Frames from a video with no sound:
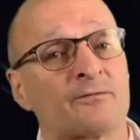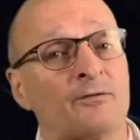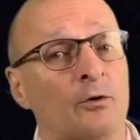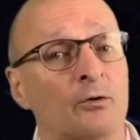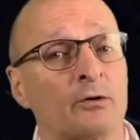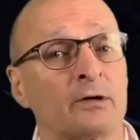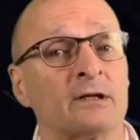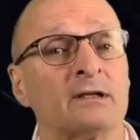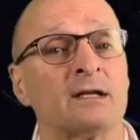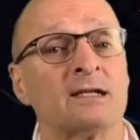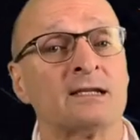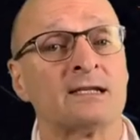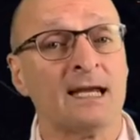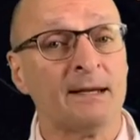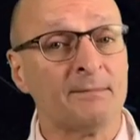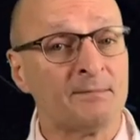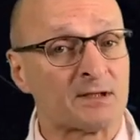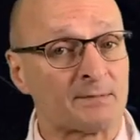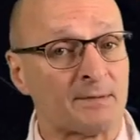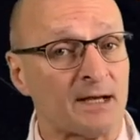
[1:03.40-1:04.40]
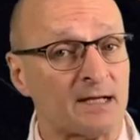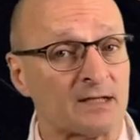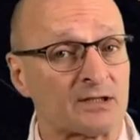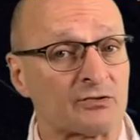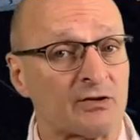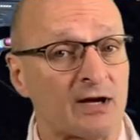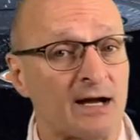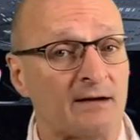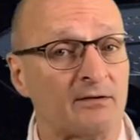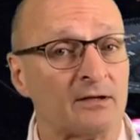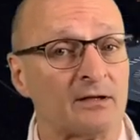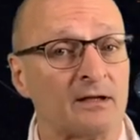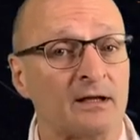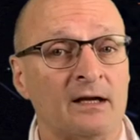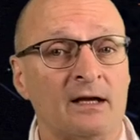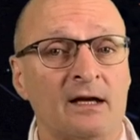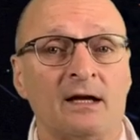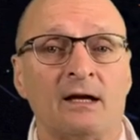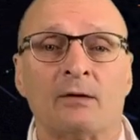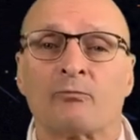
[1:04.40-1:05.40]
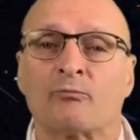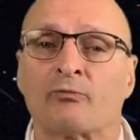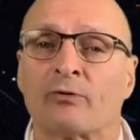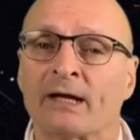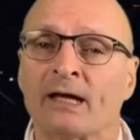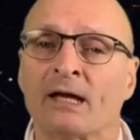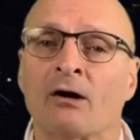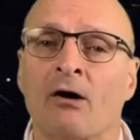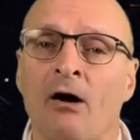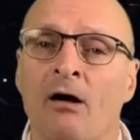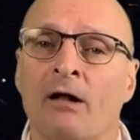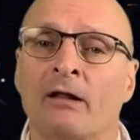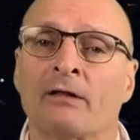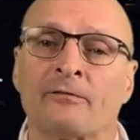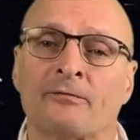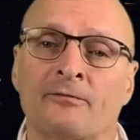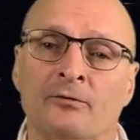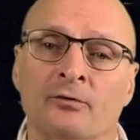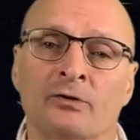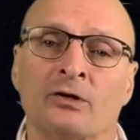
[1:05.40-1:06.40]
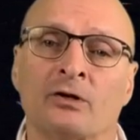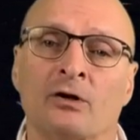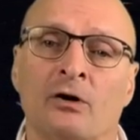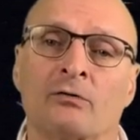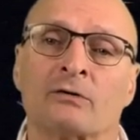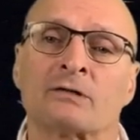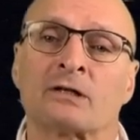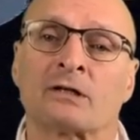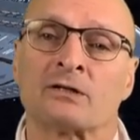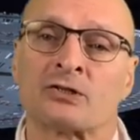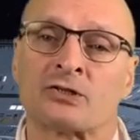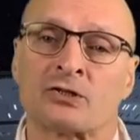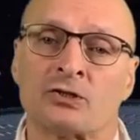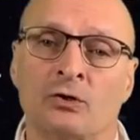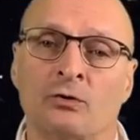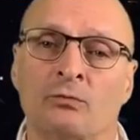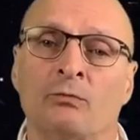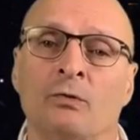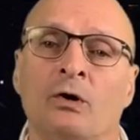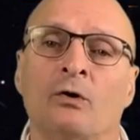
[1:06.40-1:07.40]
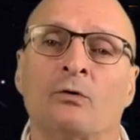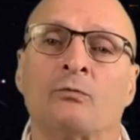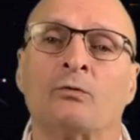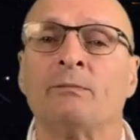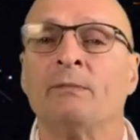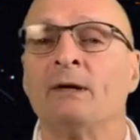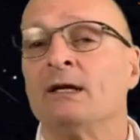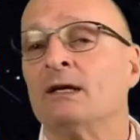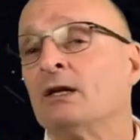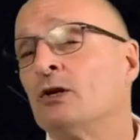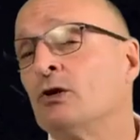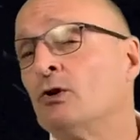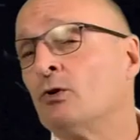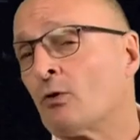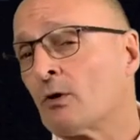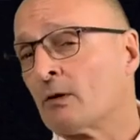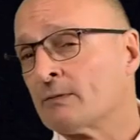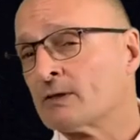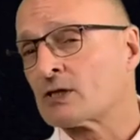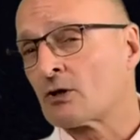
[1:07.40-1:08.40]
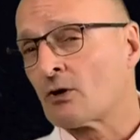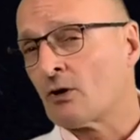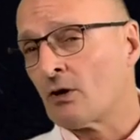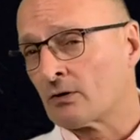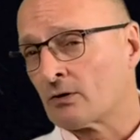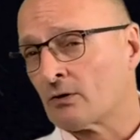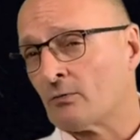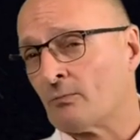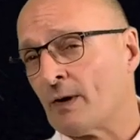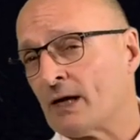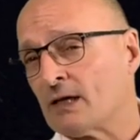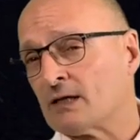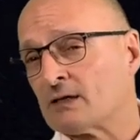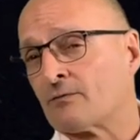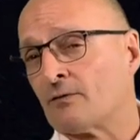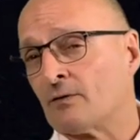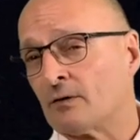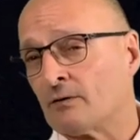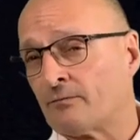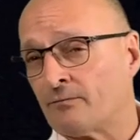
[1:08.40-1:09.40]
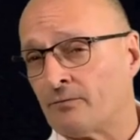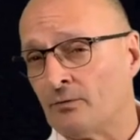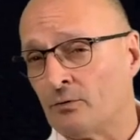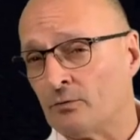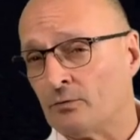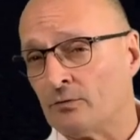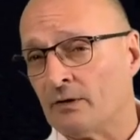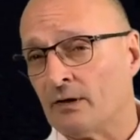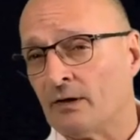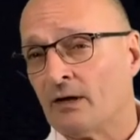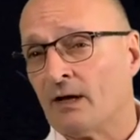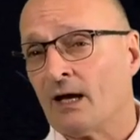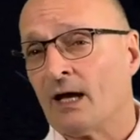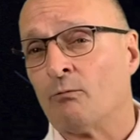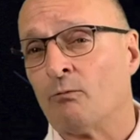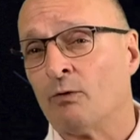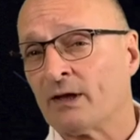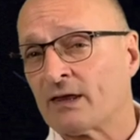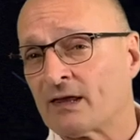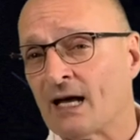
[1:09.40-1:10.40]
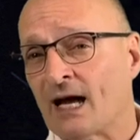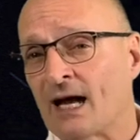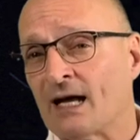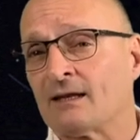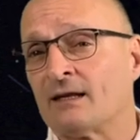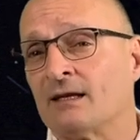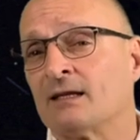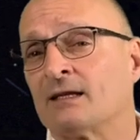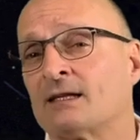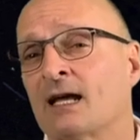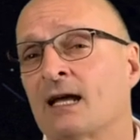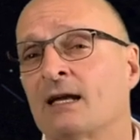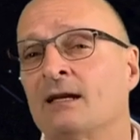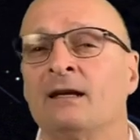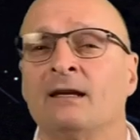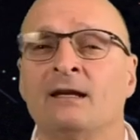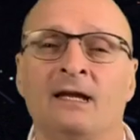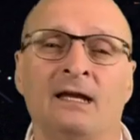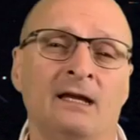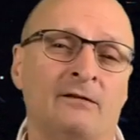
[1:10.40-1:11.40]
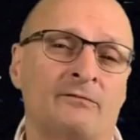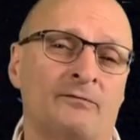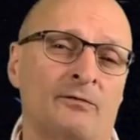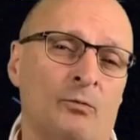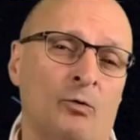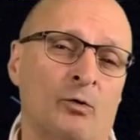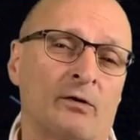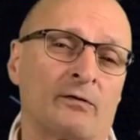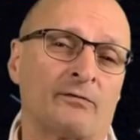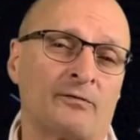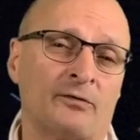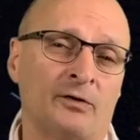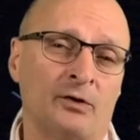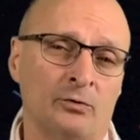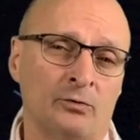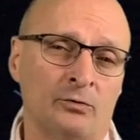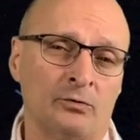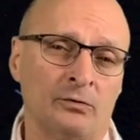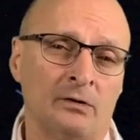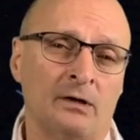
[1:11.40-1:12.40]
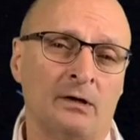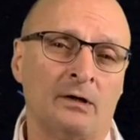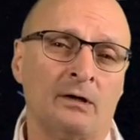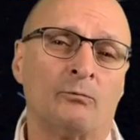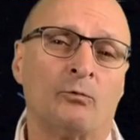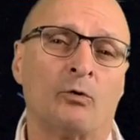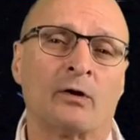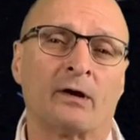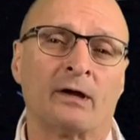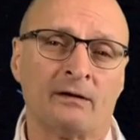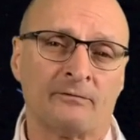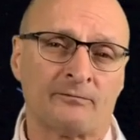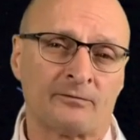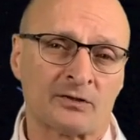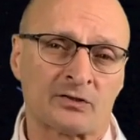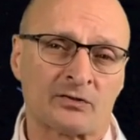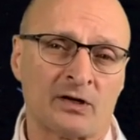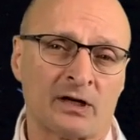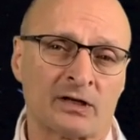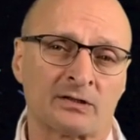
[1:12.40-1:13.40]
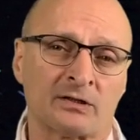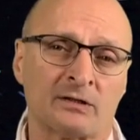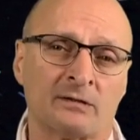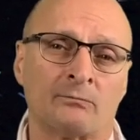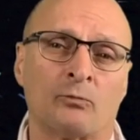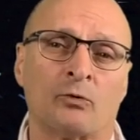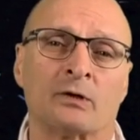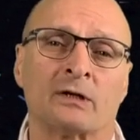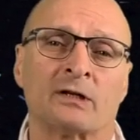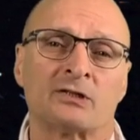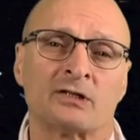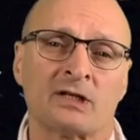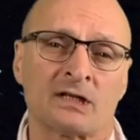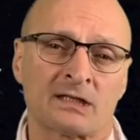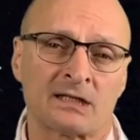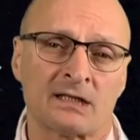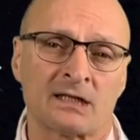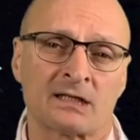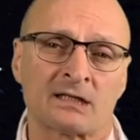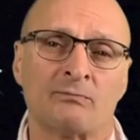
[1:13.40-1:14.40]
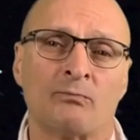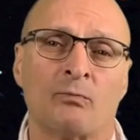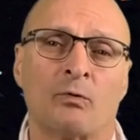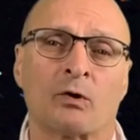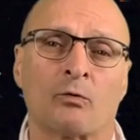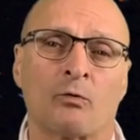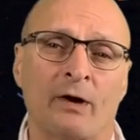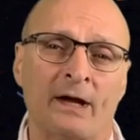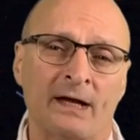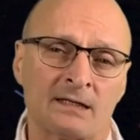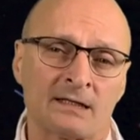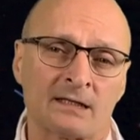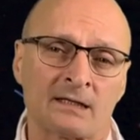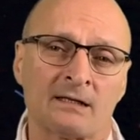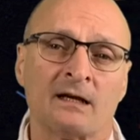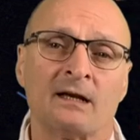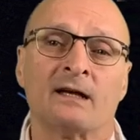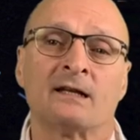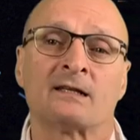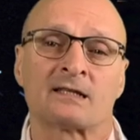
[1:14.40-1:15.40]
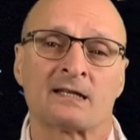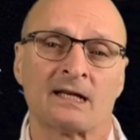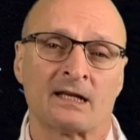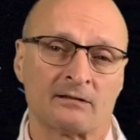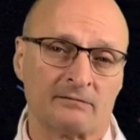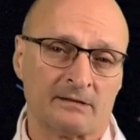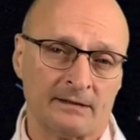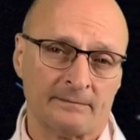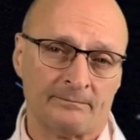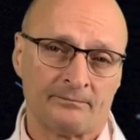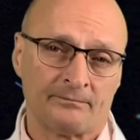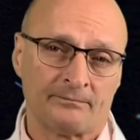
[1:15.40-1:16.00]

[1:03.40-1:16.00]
forwarding to deep space travel, bringing all the food you're going to consume would mean enormous cargo bays full of food. And with that, the attendant need for more fuel, more infrastructure, more logistics, more waste, et cetera.